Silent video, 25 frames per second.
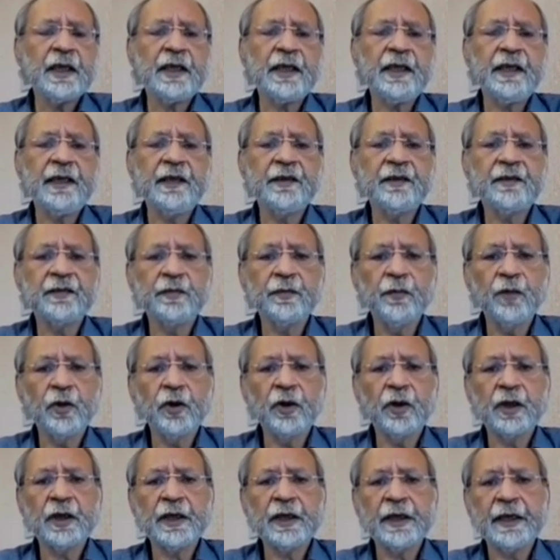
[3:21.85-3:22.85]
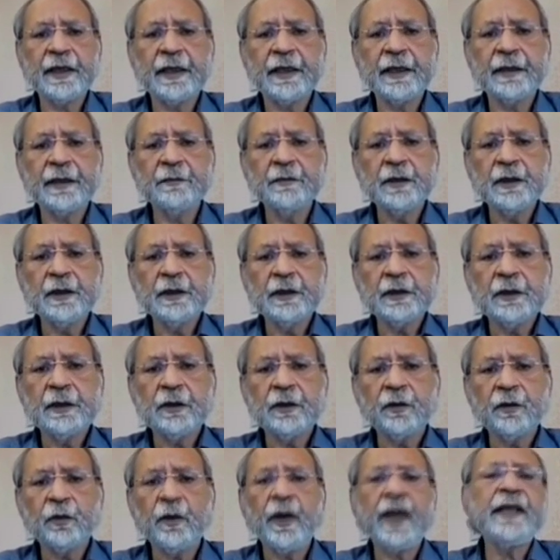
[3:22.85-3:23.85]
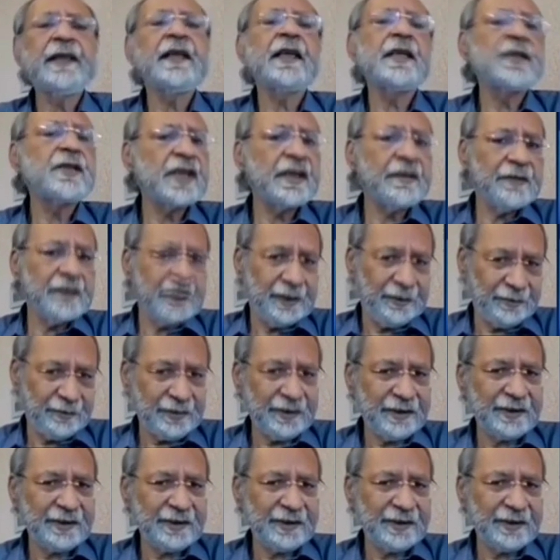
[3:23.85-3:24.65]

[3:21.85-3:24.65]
is more uh, weather driven.